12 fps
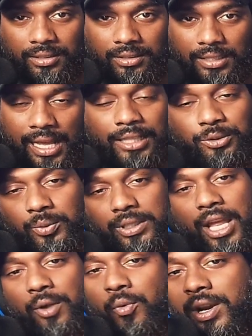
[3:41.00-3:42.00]
That's what
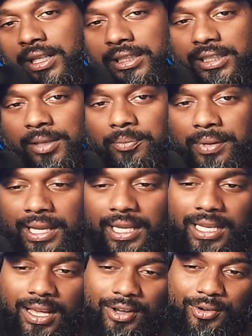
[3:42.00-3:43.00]
they want us to
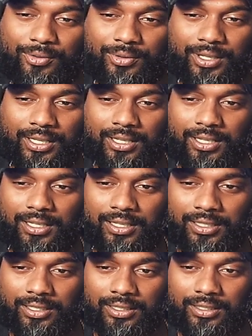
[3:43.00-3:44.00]
be, yo.
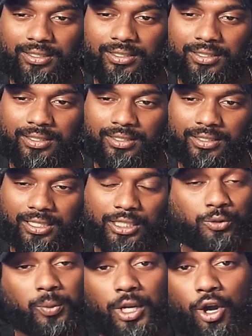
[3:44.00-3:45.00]

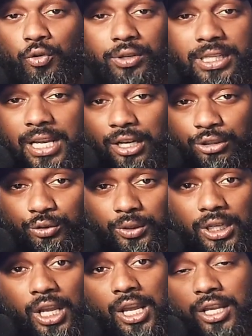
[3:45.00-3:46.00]
Because we the only
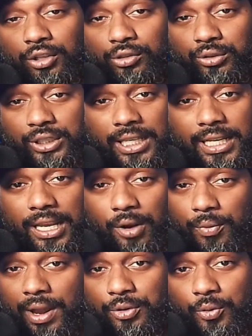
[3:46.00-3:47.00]
country you see
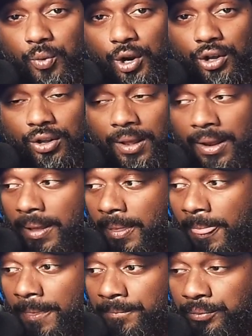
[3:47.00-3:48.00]
around the world.
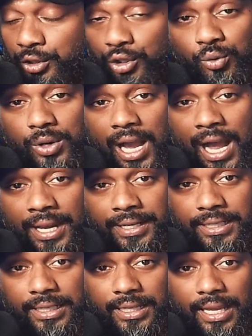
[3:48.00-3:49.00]

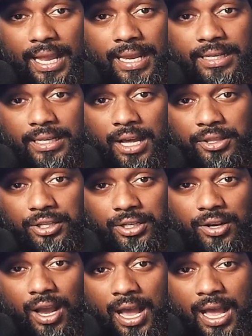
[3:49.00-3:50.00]
Uganda and
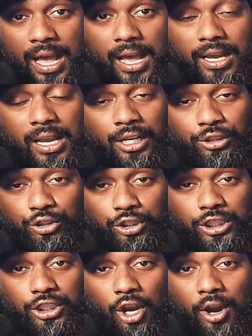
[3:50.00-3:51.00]
other
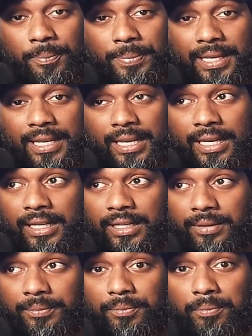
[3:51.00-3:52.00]
countries are
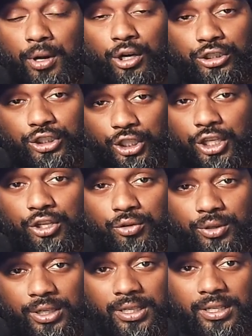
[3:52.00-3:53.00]
being
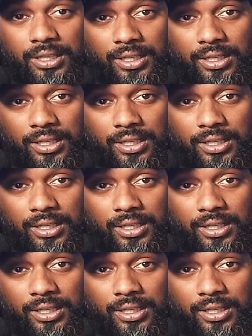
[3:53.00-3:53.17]
persecuted